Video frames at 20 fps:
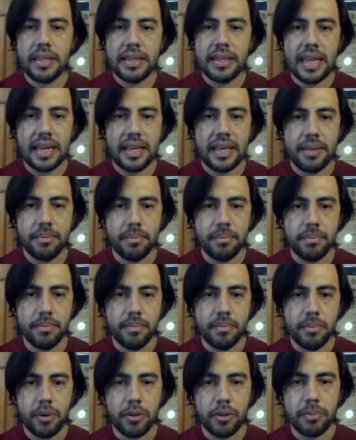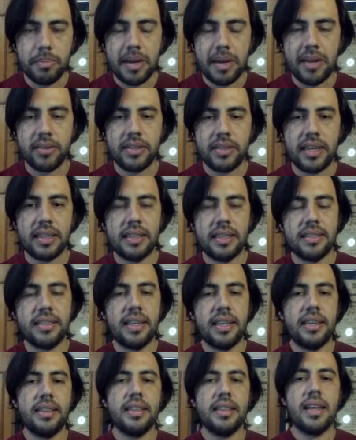attacking both pawns at the
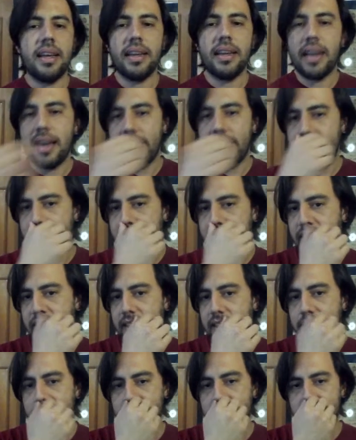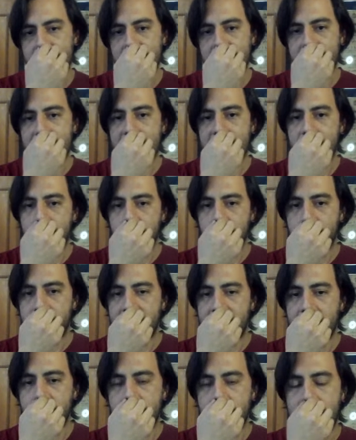same time. I guess this game should be
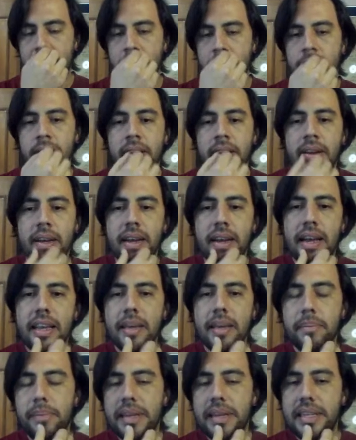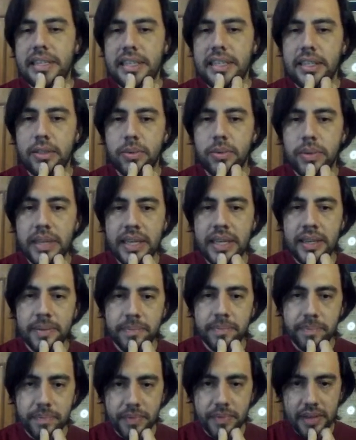a draw. I can play g3,
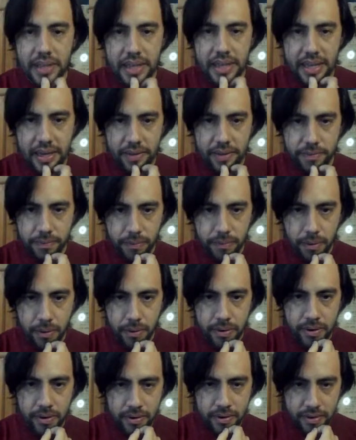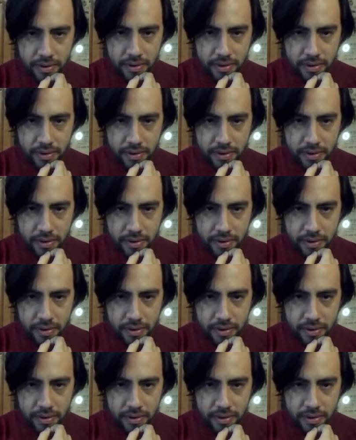king e4,